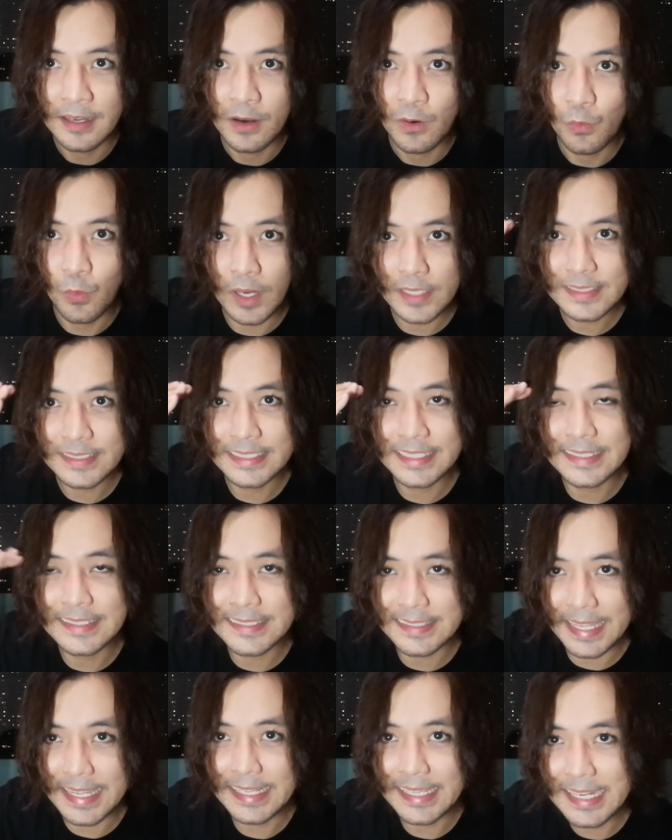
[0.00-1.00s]
What she's
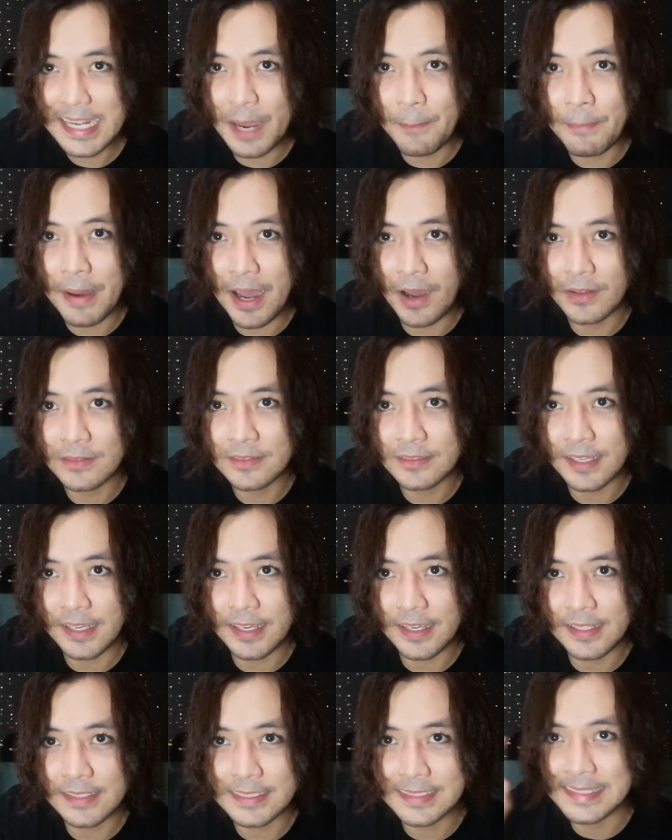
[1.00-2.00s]
thinking about
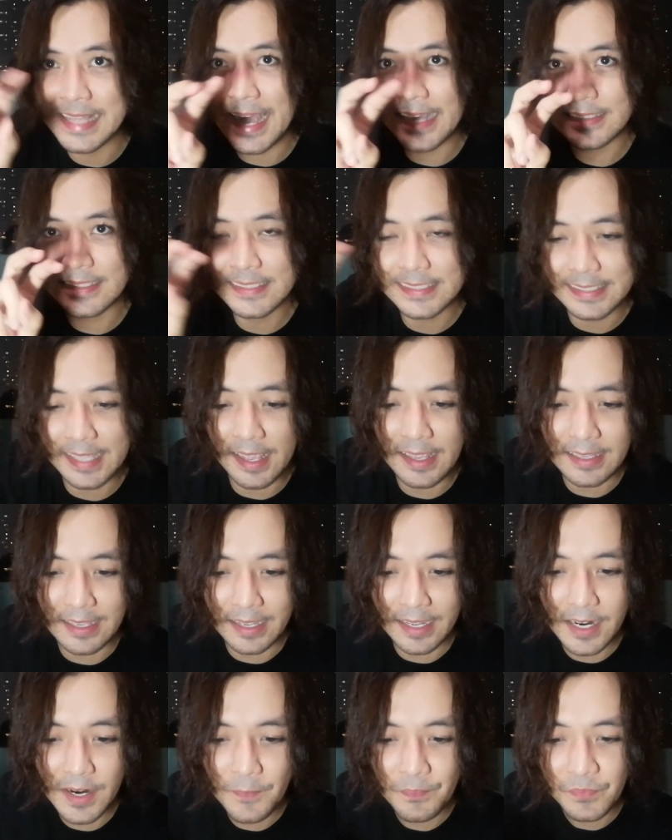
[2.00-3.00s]
is that
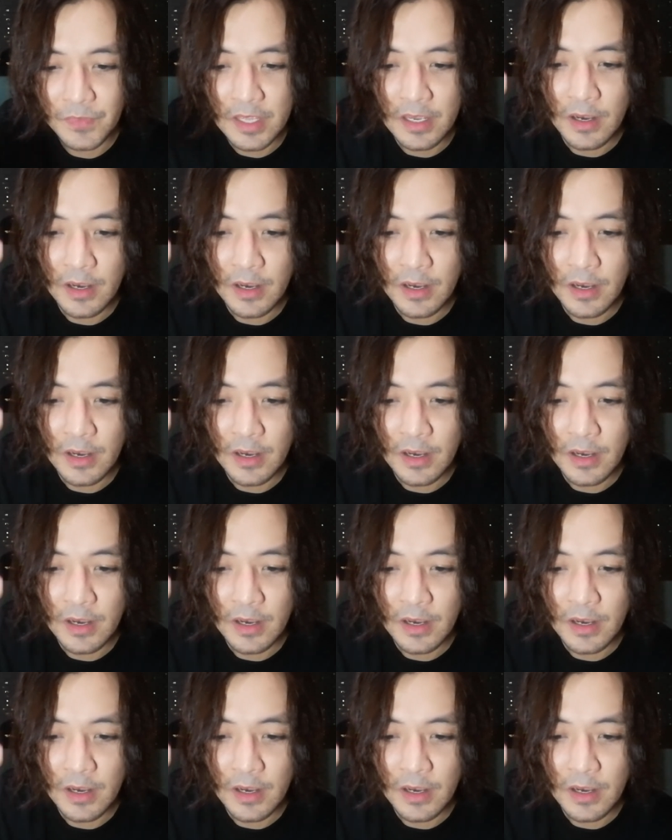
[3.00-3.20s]
saying,